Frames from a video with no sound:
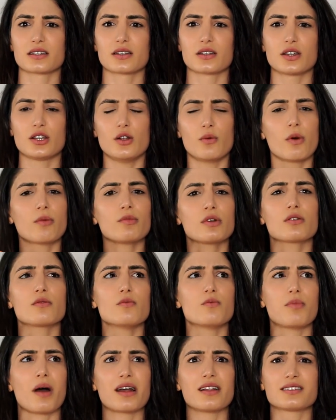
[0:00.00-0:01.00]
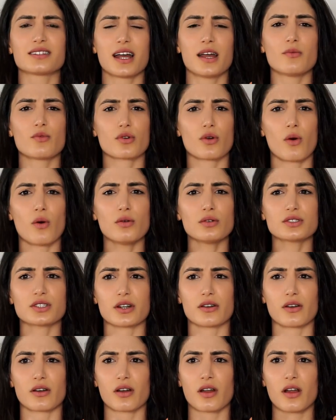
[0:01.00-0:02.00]
you know, by the time we're
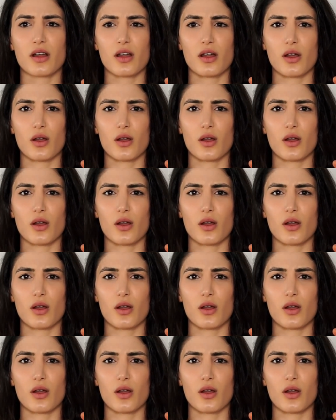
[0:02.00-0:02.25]
older,